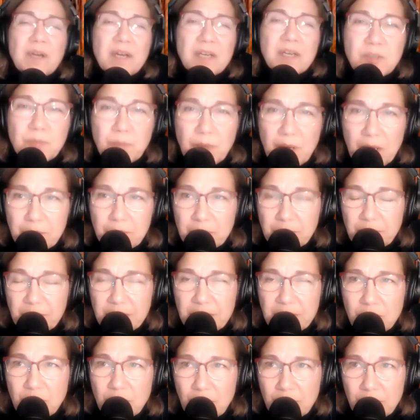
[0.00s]
guys
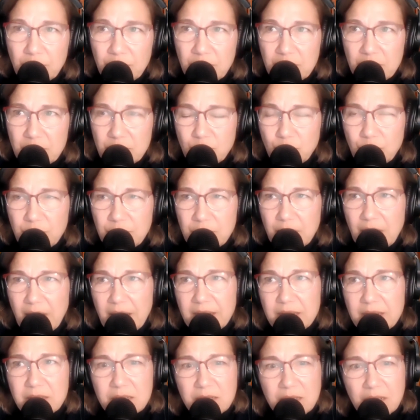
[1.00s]
probably know this, when
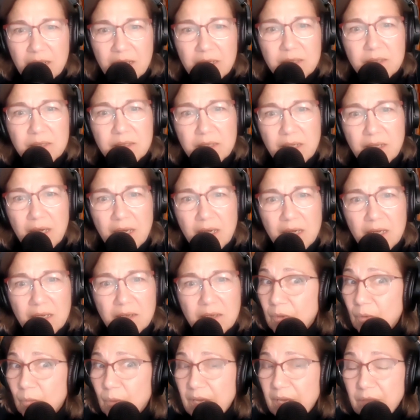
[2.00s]
Einstein
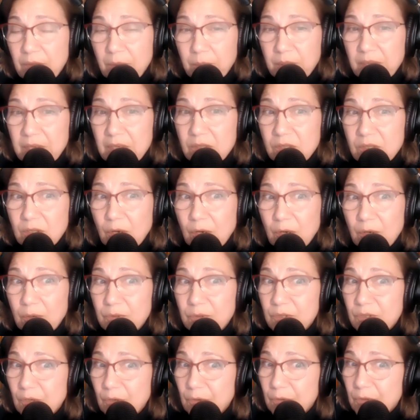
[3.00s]
said, the way the bees go,
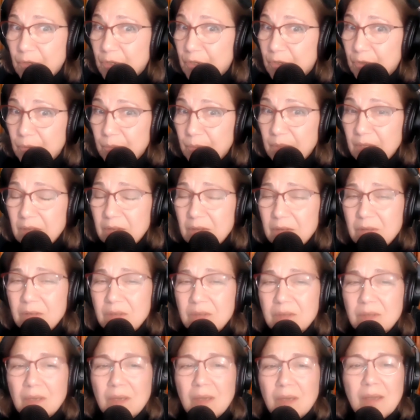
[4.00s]
so do
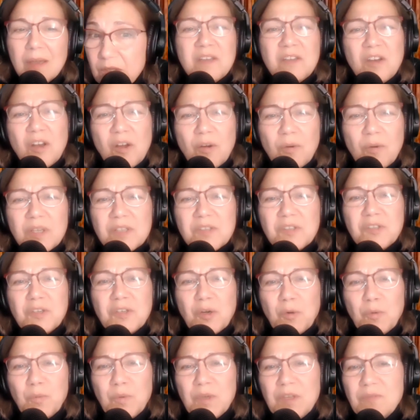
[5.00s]
humans. You know, and
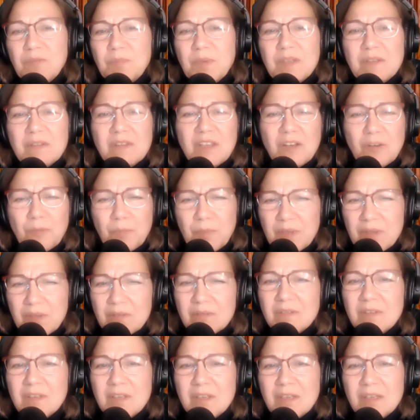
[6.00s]
so there have
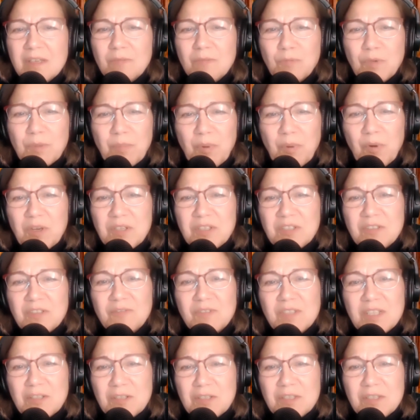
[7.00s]
been the reports
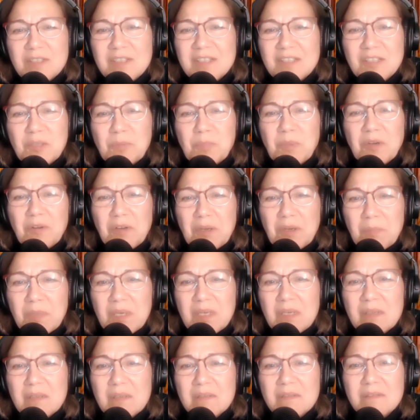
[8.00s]
of disappearing
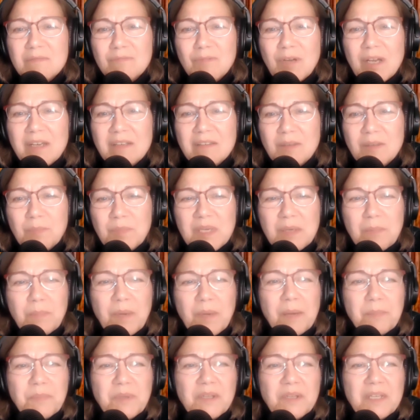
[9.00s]
bees, right? The bee
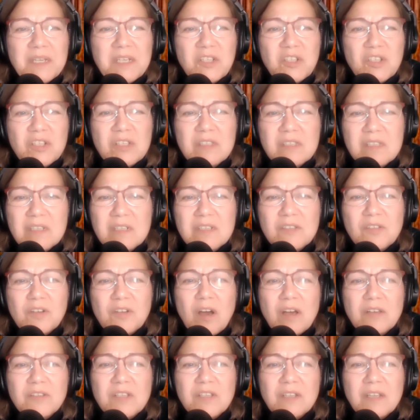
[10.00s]
populations, and it's
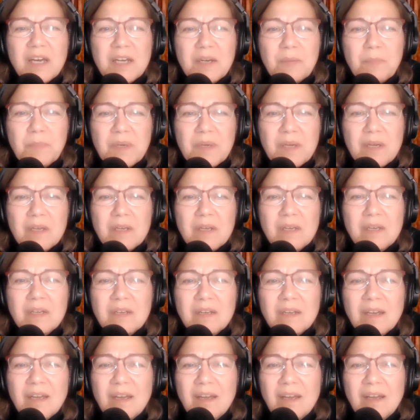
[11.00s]
caused a lot of panic.